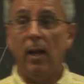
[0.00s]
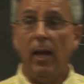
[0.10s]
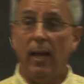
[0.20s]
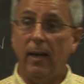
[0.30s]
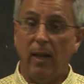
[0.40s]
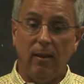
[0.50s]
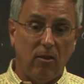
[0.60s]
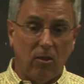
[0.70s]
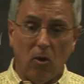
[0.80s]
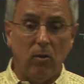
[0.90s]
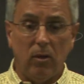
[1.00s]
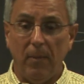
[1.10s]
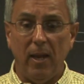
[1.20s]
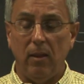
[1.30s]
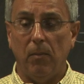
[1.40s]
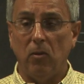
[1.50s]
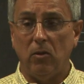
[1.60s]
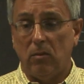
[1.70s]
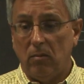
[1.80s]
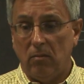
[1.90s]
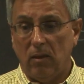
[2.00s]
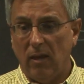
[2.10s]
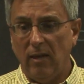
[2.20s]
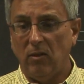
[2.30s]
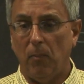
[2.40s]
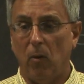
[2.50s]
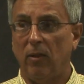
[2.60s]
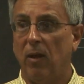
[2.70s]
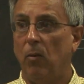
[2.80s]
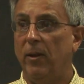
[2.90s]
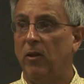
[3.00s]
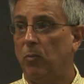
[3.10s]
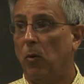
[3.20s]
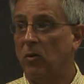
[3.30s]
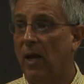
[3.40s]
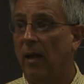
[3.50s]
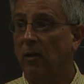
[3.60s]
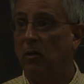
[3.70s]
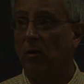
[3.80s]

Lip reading: And third, to me, the least important thing would be the sports knowledge.